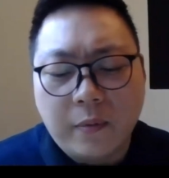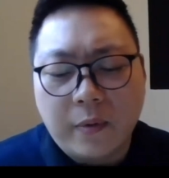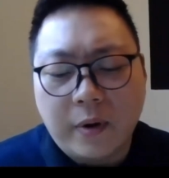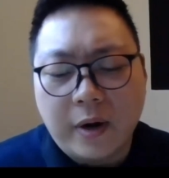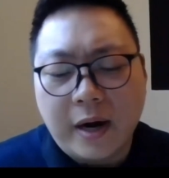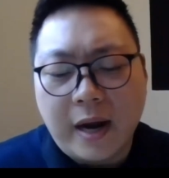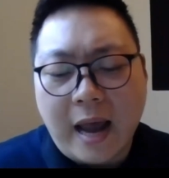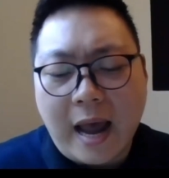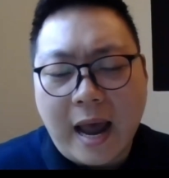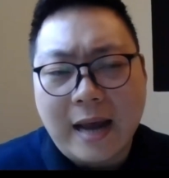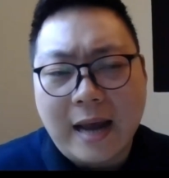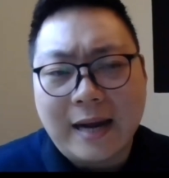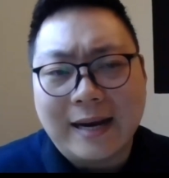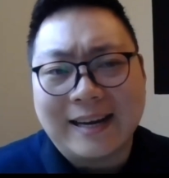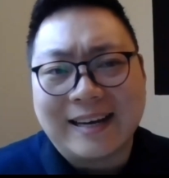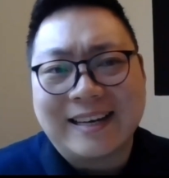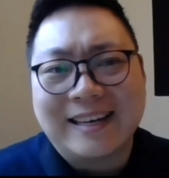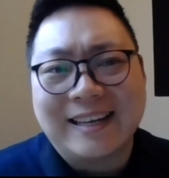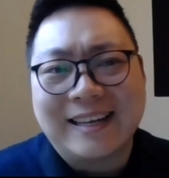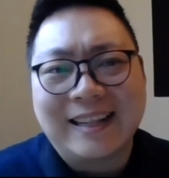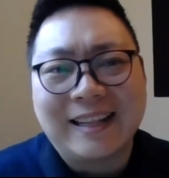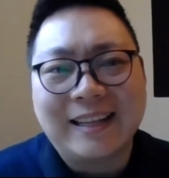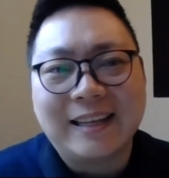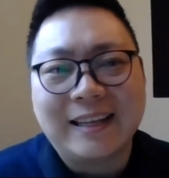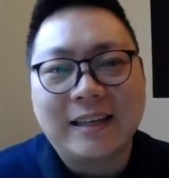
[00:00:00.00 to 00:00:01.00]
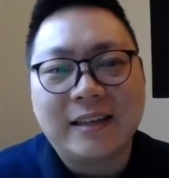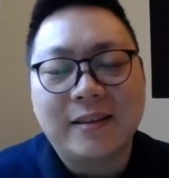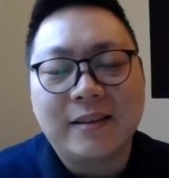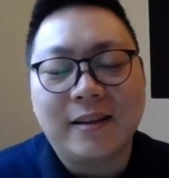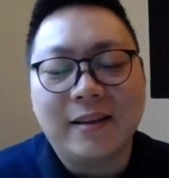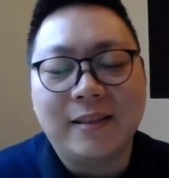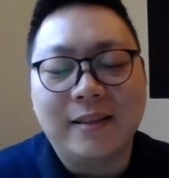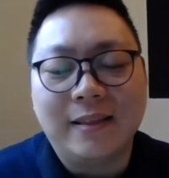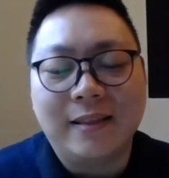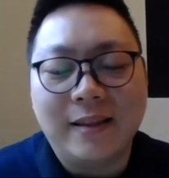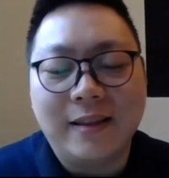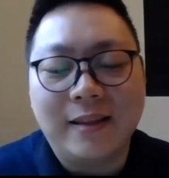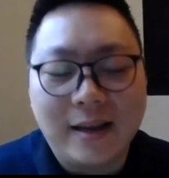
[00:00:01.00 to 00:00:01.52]
it had a clean the
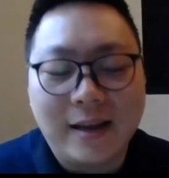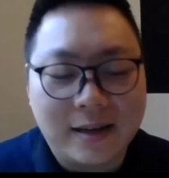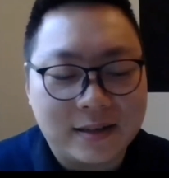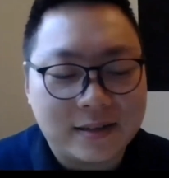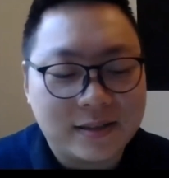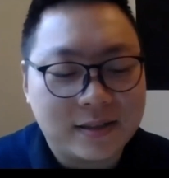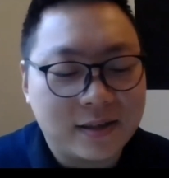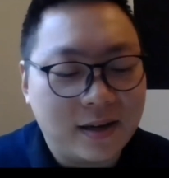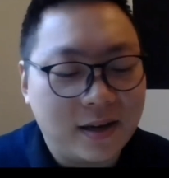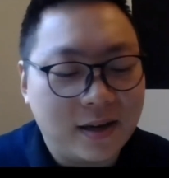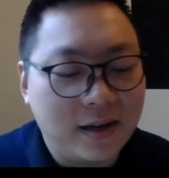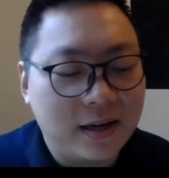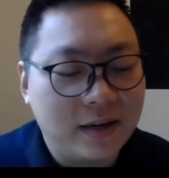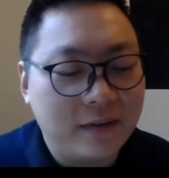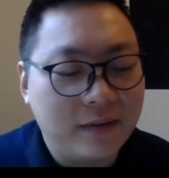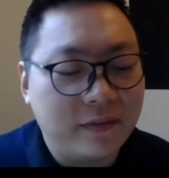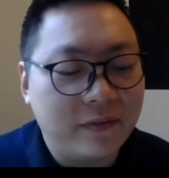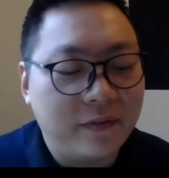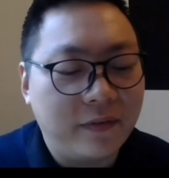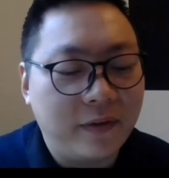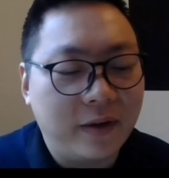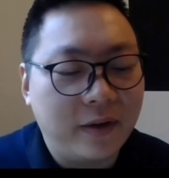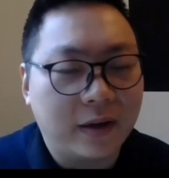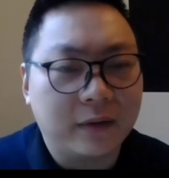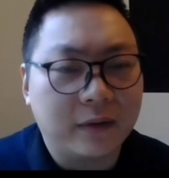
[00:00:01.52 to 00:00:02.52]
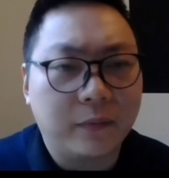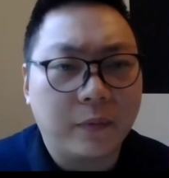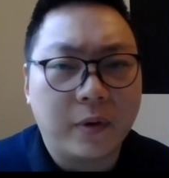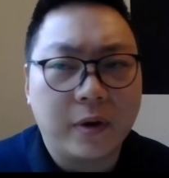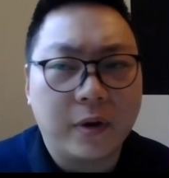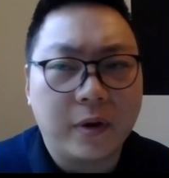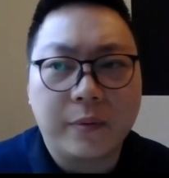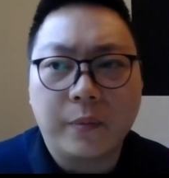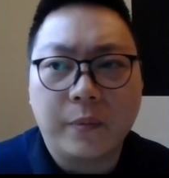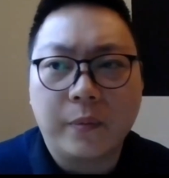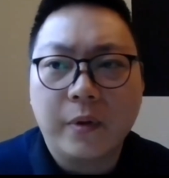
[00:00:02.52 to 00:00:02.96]
decks kind of effect, where